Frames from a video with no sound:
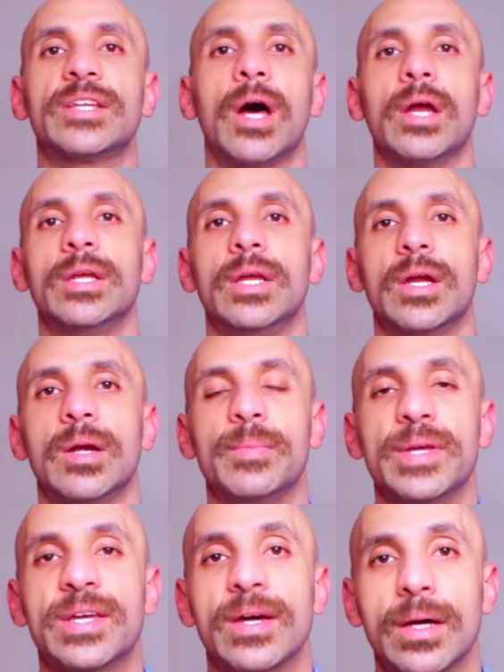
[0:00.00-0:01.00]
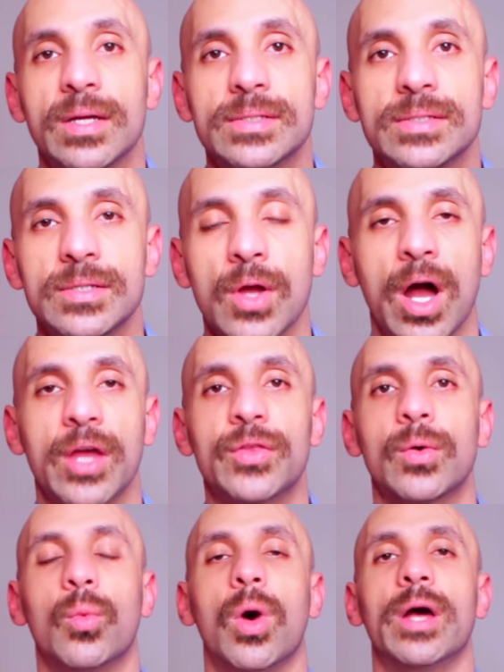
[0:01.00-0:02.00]
picked on here because you
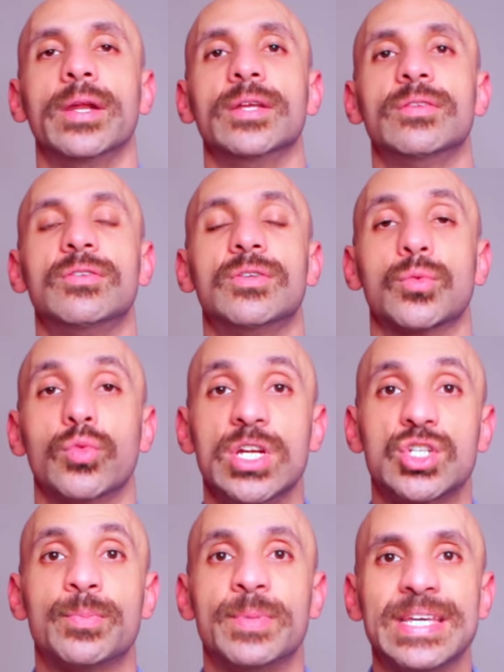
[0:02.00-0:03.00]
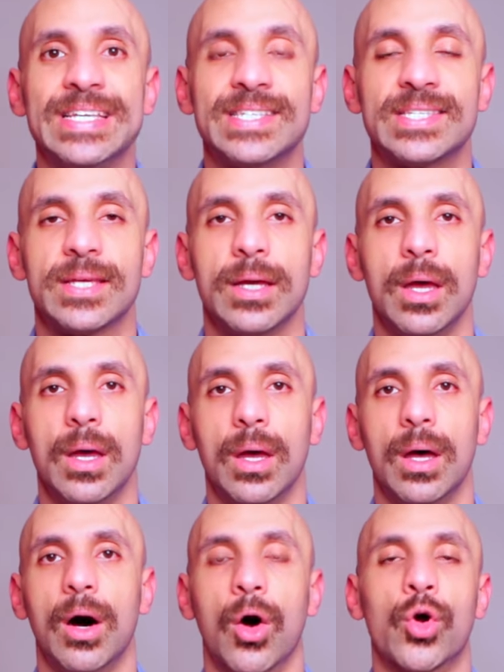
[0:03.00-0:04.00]
either wanted to reach peace
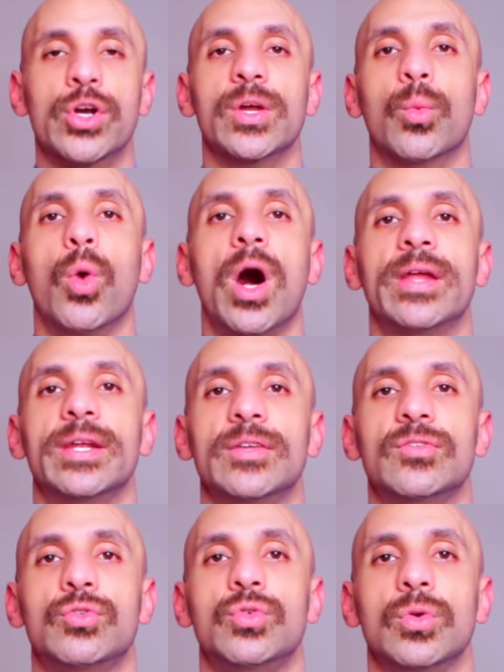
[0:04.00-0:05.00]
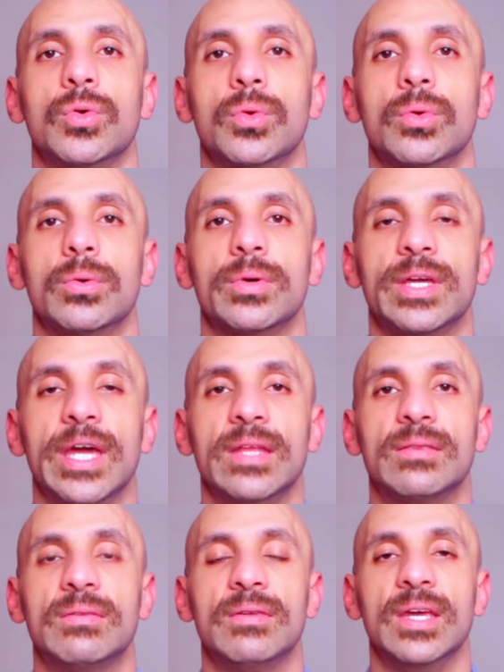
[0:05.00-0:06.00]
or you wanted to
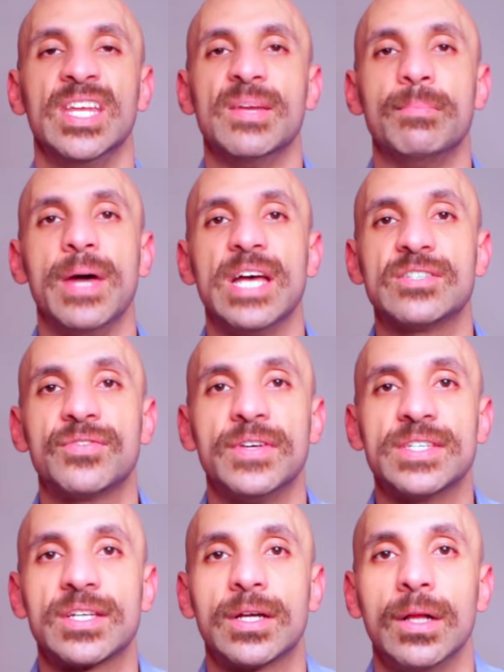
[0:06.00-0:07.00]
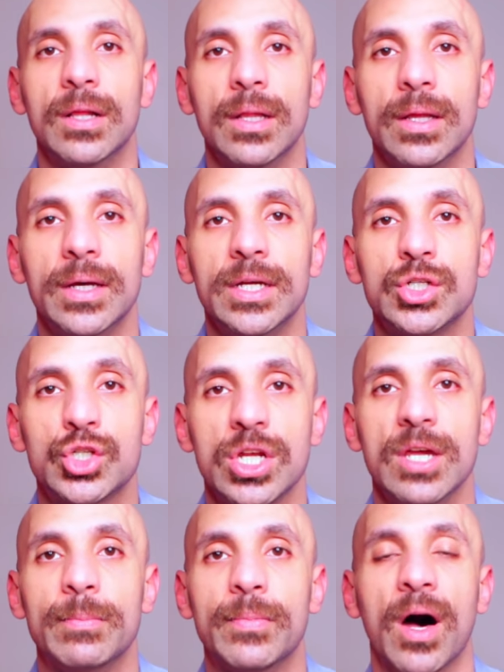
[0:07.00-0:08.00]
get in the best physical
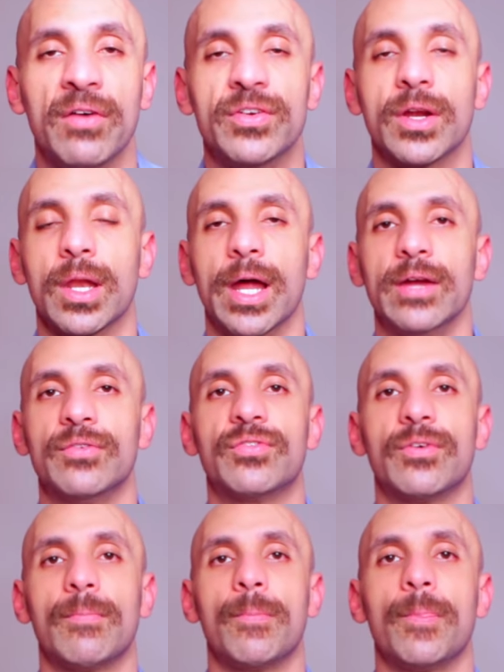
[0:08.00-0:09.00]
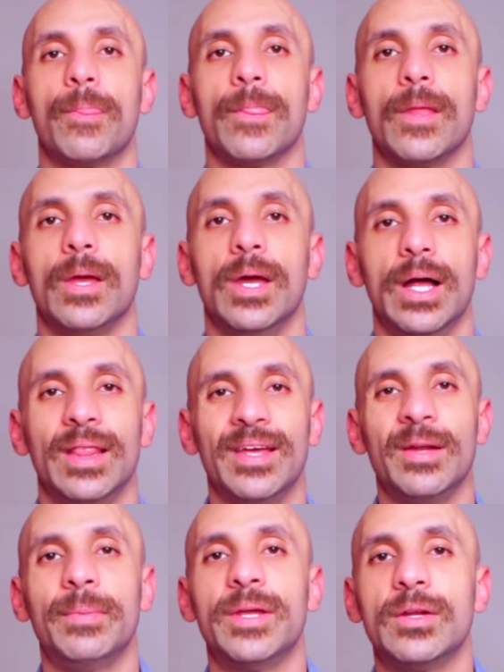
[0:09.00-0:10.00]
shape of your life. A
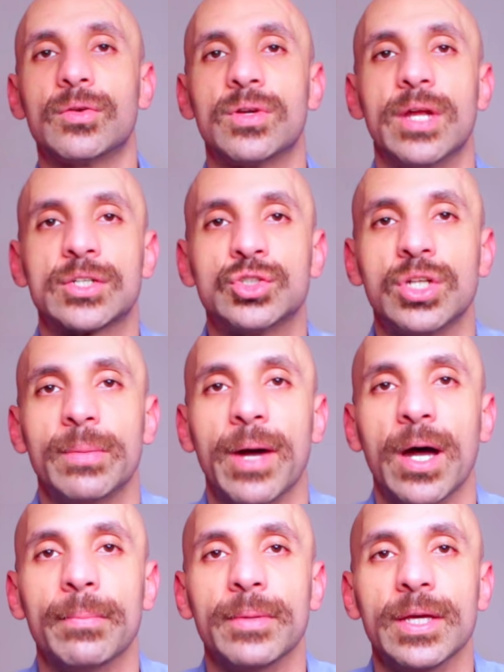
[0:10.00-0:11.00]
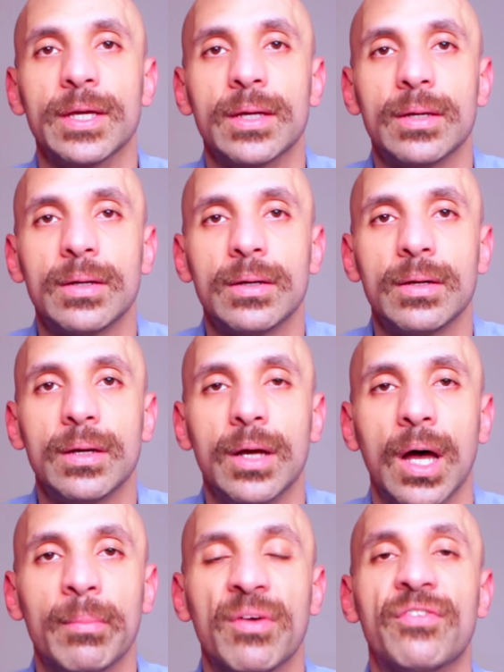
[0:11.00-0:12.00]
little bit introduction about me.
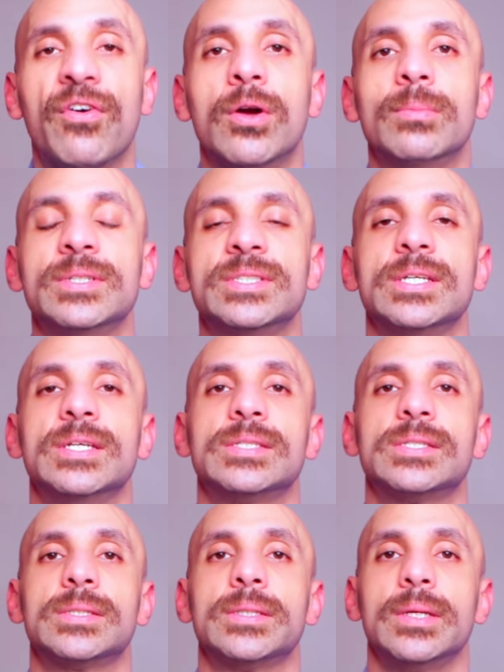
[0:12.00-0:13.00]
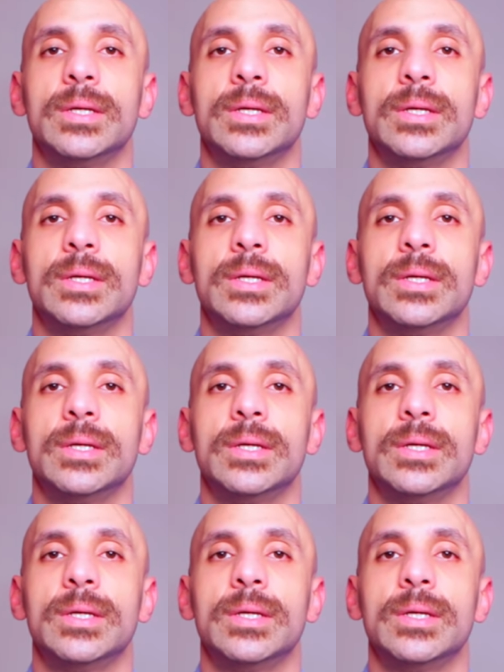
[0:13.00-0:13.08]
I'm a pharmacist,